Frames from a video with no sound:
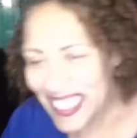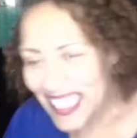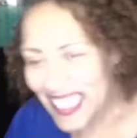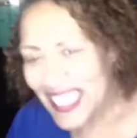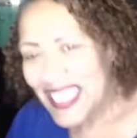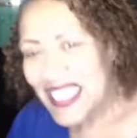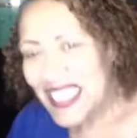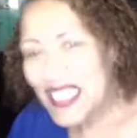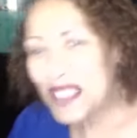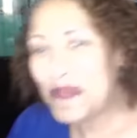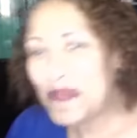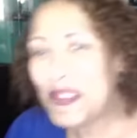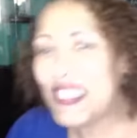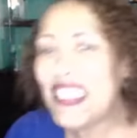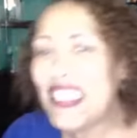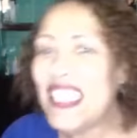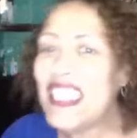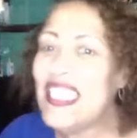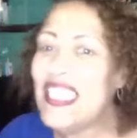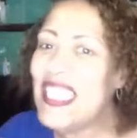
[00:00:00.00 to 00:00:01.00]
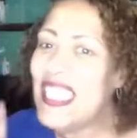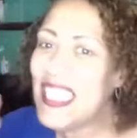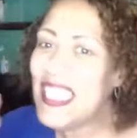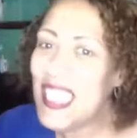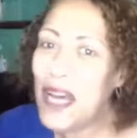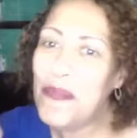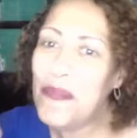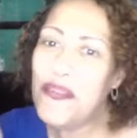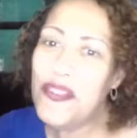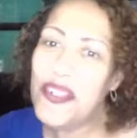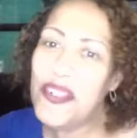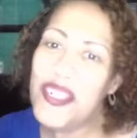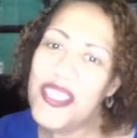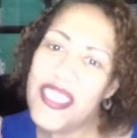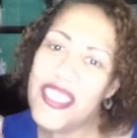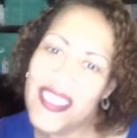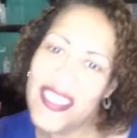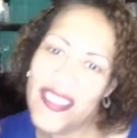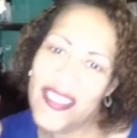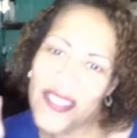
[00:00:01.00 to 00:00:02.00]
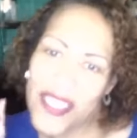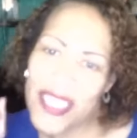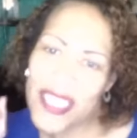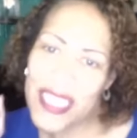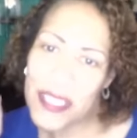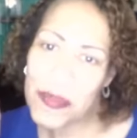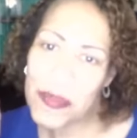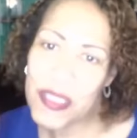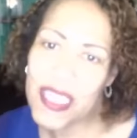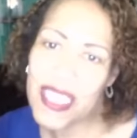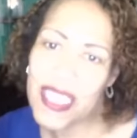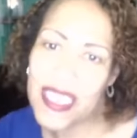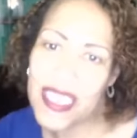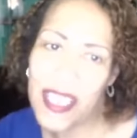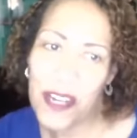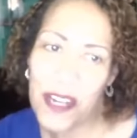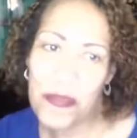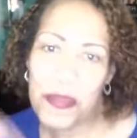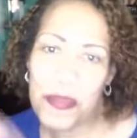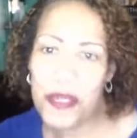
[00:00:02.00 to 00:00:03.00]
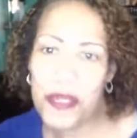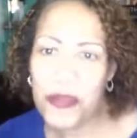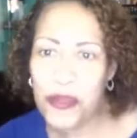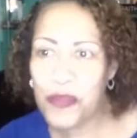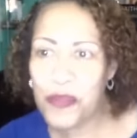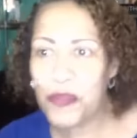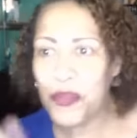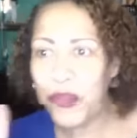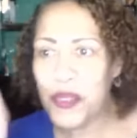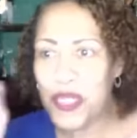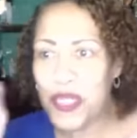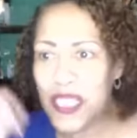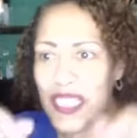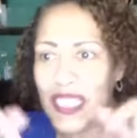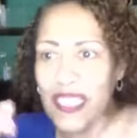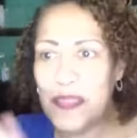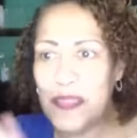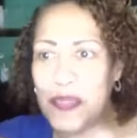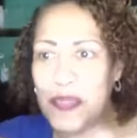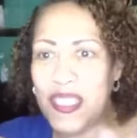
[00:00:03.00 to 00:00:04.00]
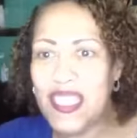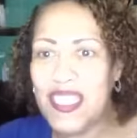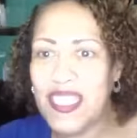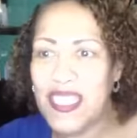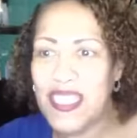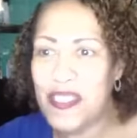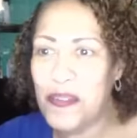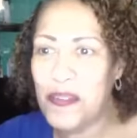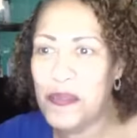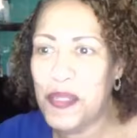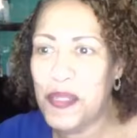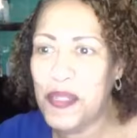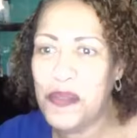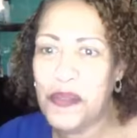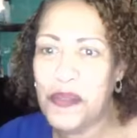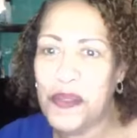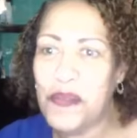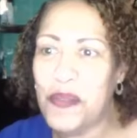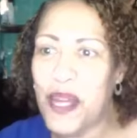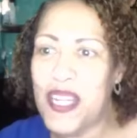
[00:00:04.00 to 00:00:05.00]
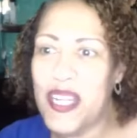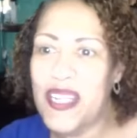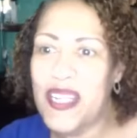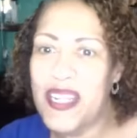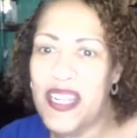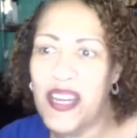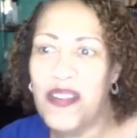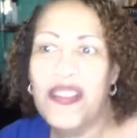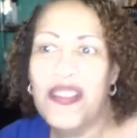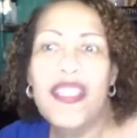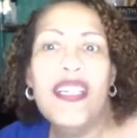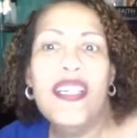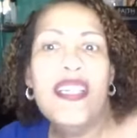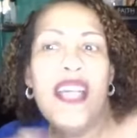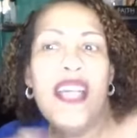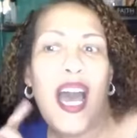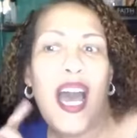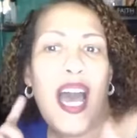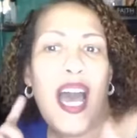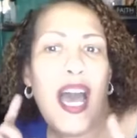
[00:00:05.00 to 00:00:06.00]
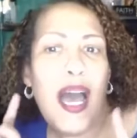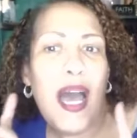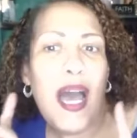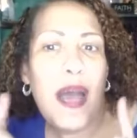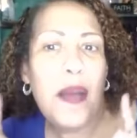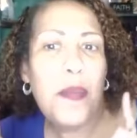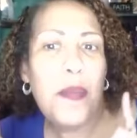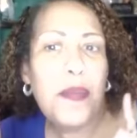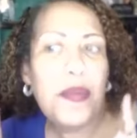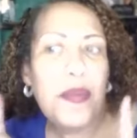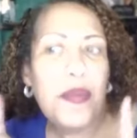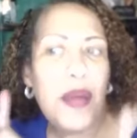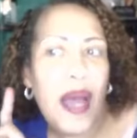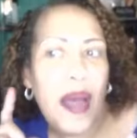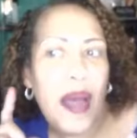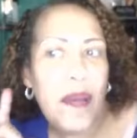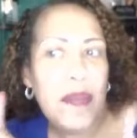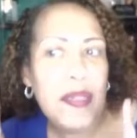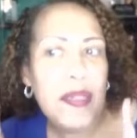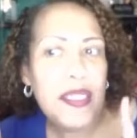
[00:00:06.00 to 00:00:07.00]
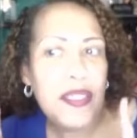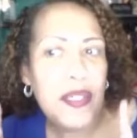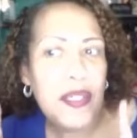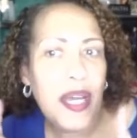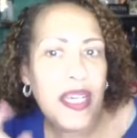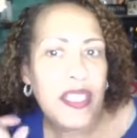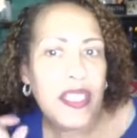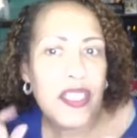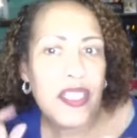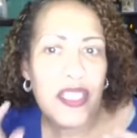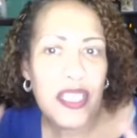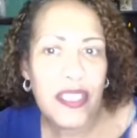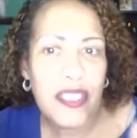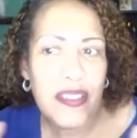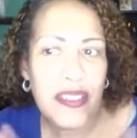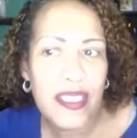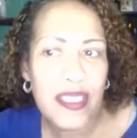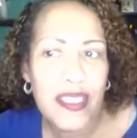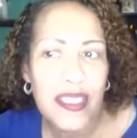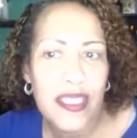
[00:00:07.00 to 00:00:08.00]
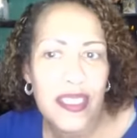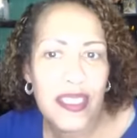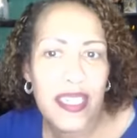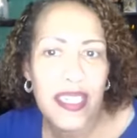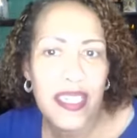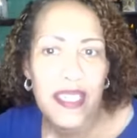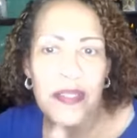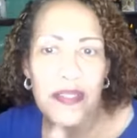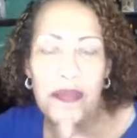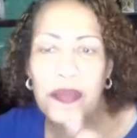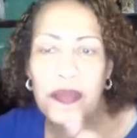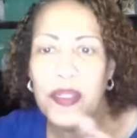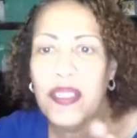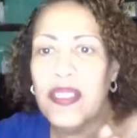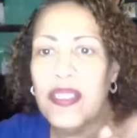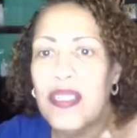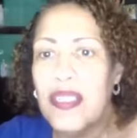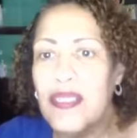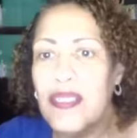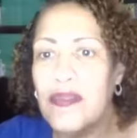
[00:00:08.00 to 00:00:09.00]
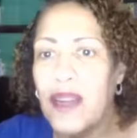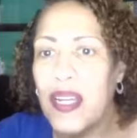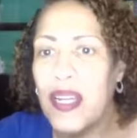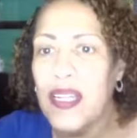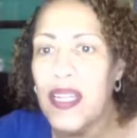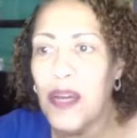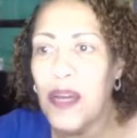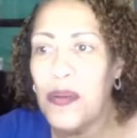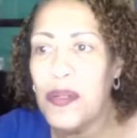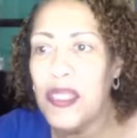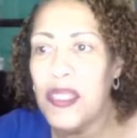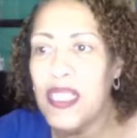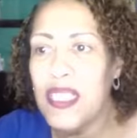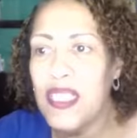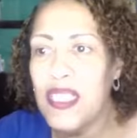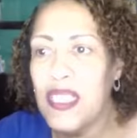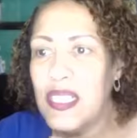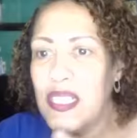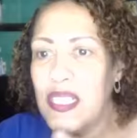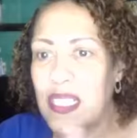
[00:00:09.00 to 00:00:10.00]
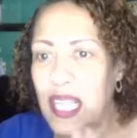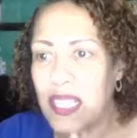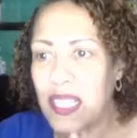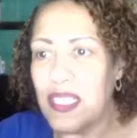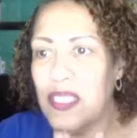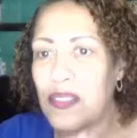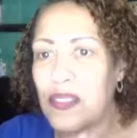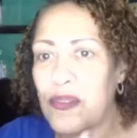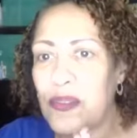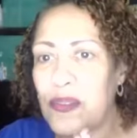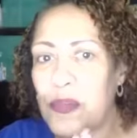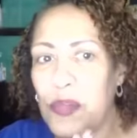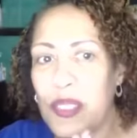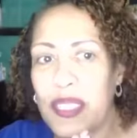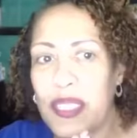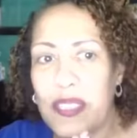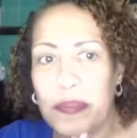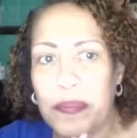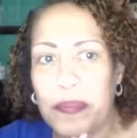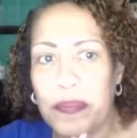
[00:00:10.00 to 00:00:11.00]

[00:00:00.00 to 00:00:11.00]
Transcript: she put the link up for lipstick therapy group. We're in the lipstick therapy group right now. I'll probably try to share this later, but right now we're in that's the group we're in.